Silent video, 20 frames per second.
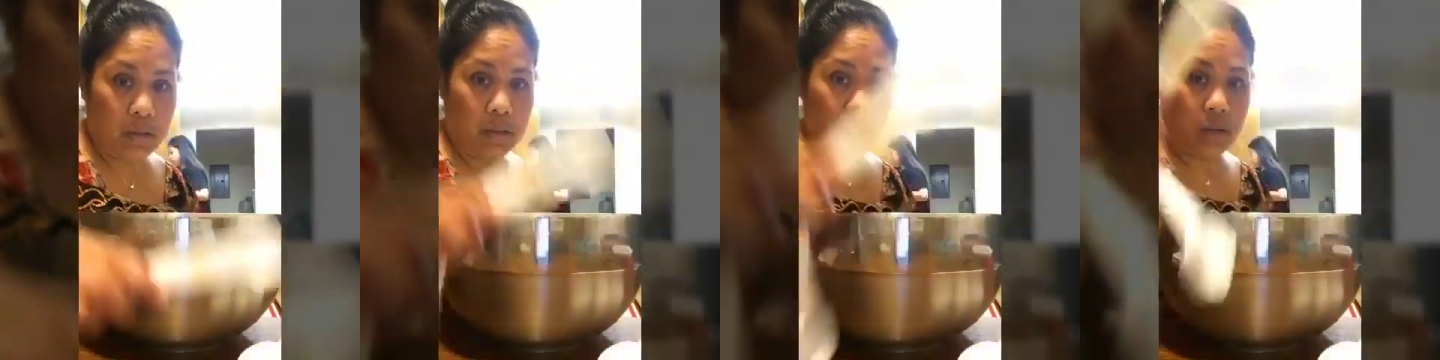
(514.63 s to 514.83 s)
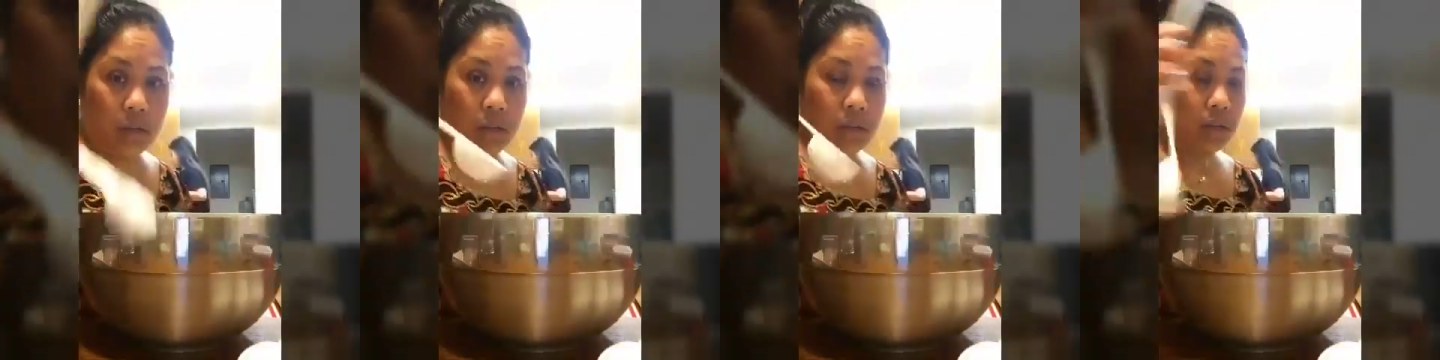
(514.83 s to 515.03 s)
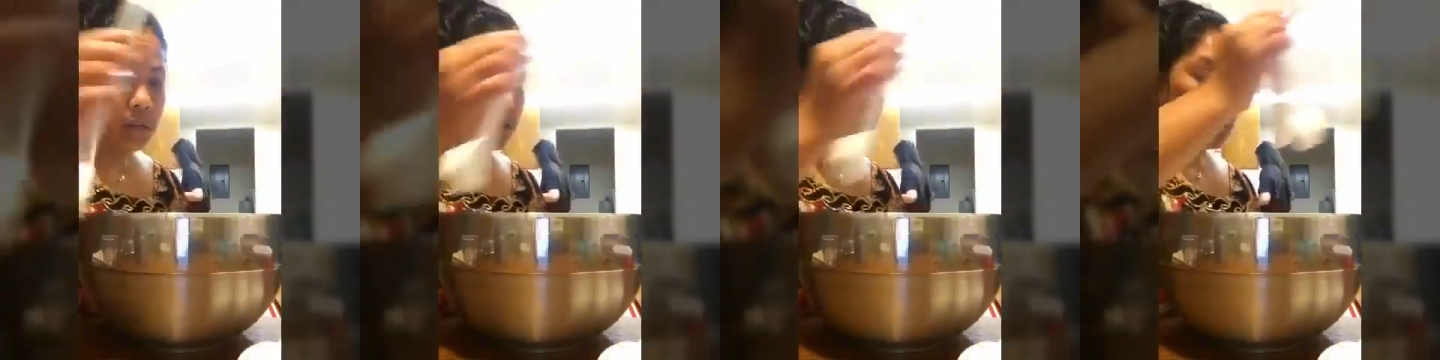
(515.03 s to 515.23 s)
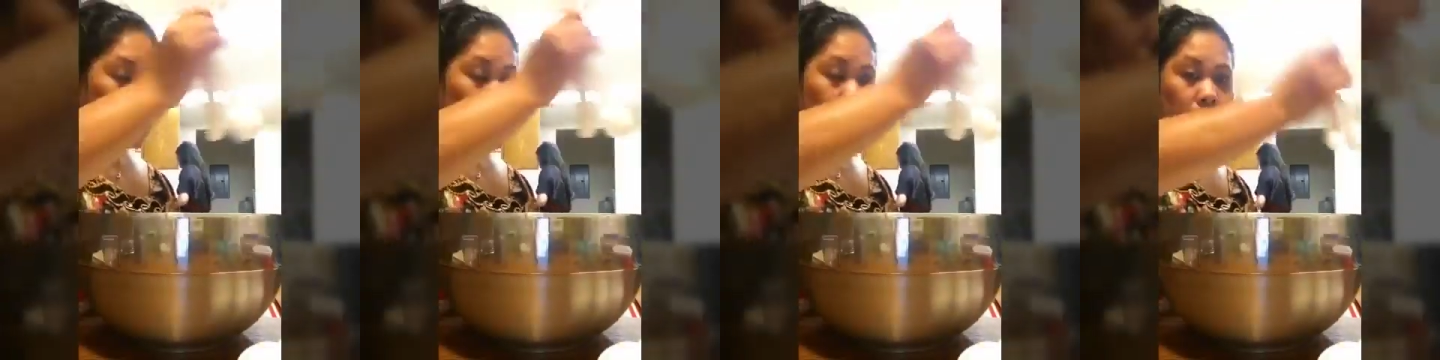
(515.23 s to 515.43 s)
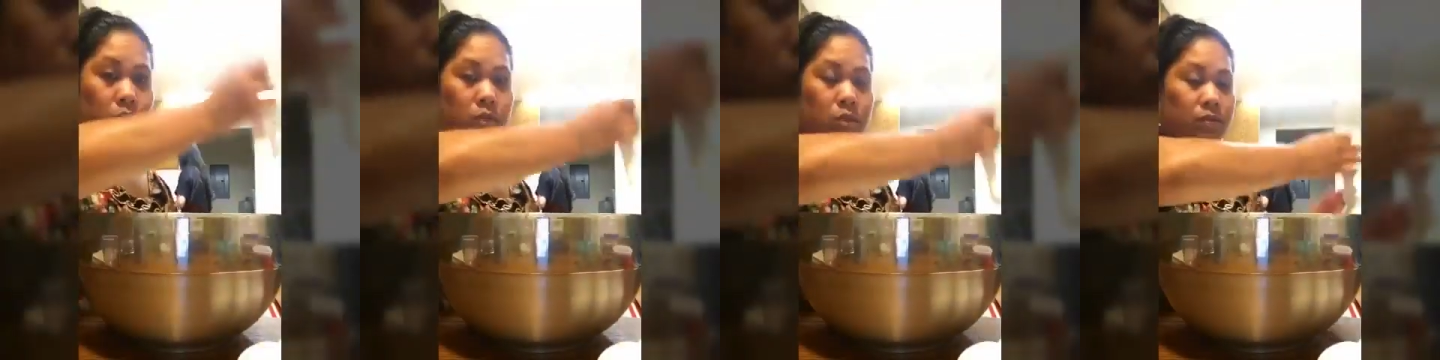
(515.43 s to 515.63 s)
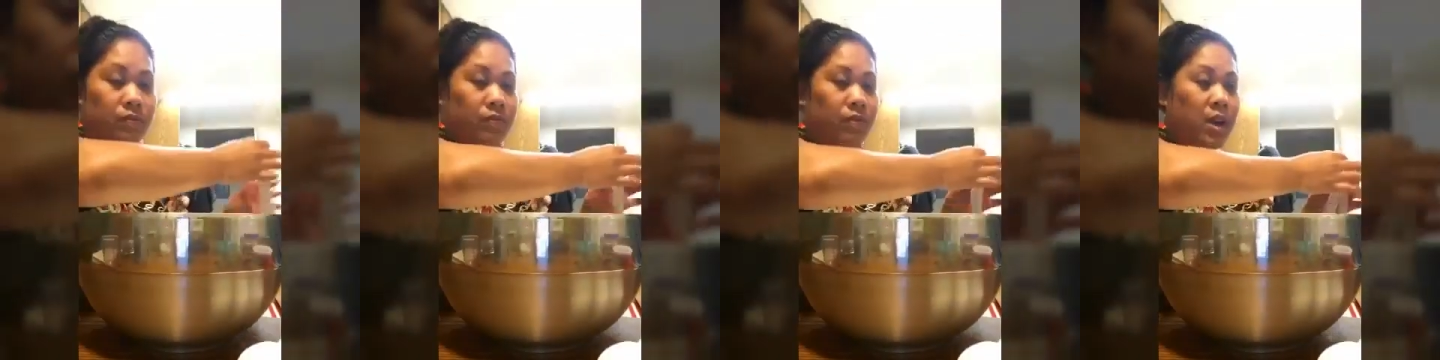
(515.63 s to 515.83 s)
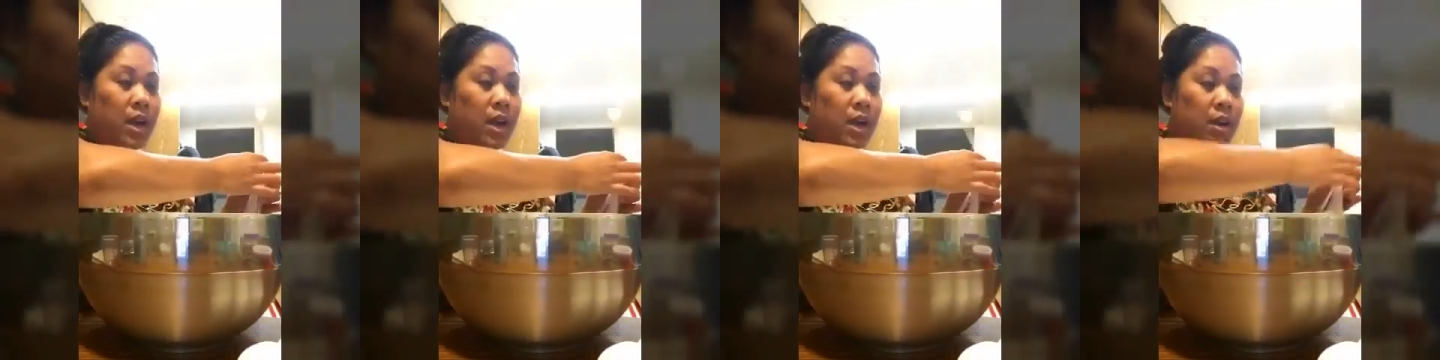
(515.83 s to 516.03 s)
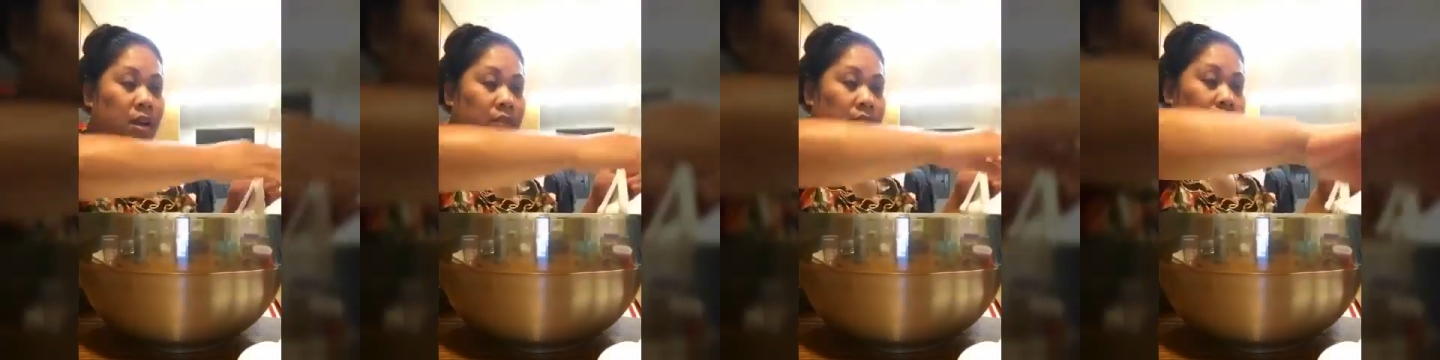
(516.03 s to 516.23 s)
So you're gonna use
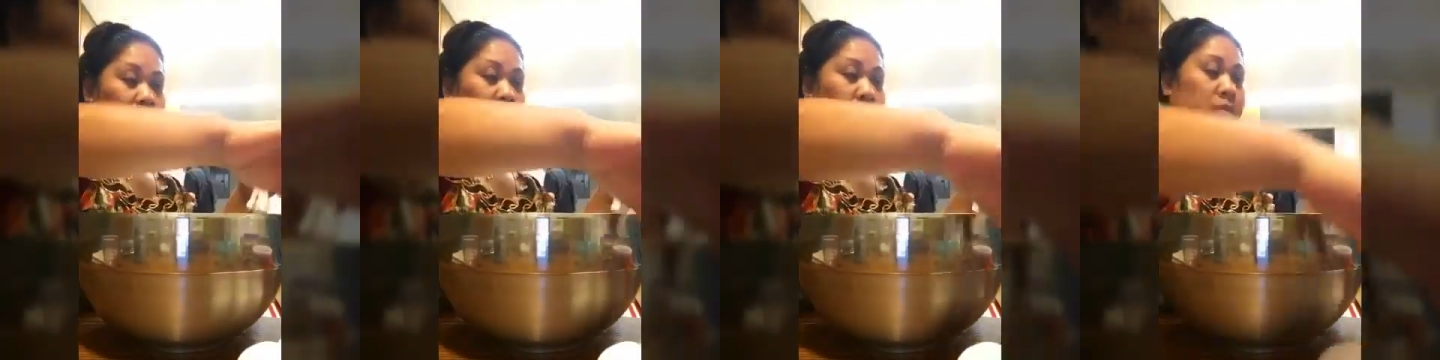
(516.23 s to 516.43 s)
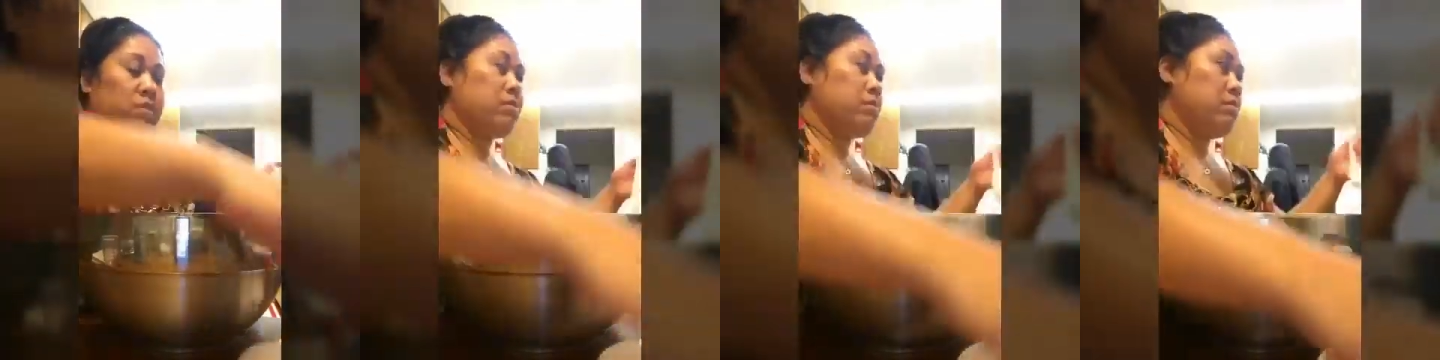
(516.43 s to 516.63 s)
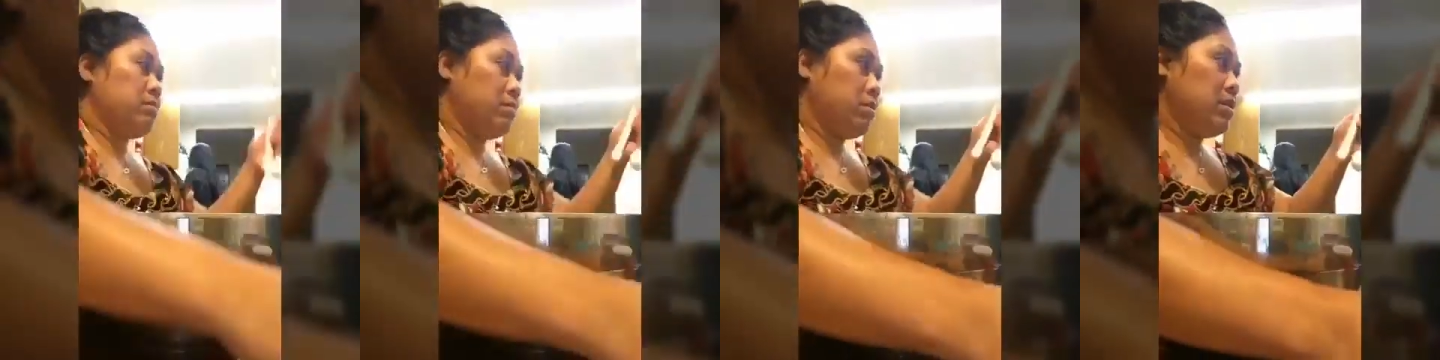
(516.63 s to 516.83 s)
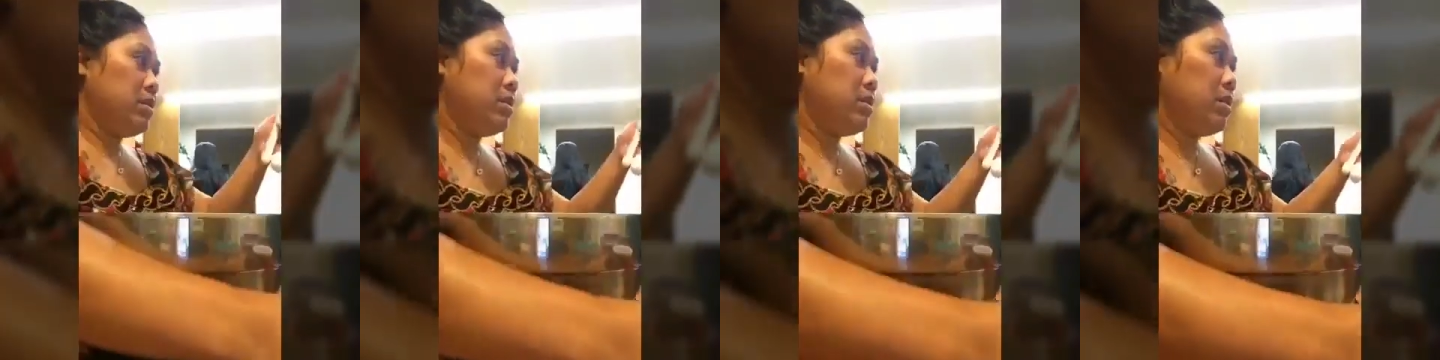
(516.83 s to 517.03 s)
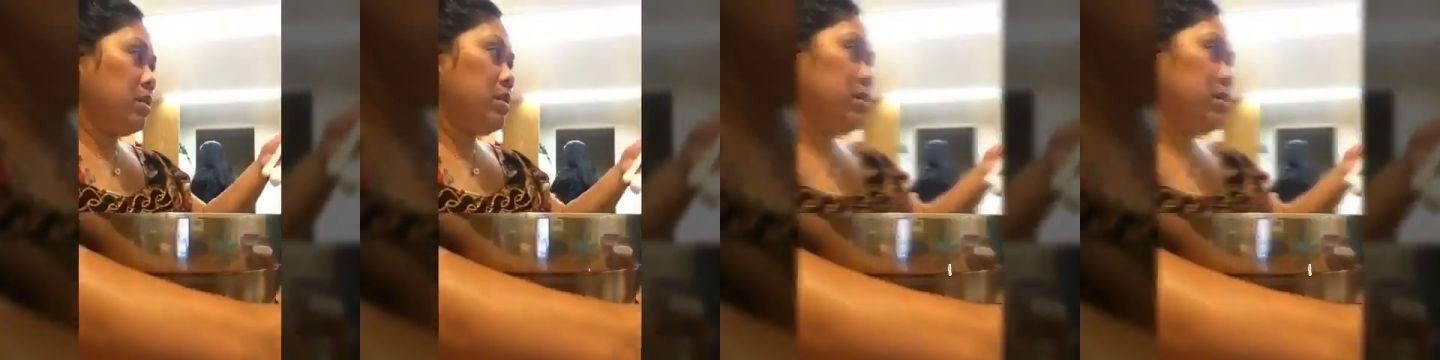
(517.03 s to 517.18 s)
5 here.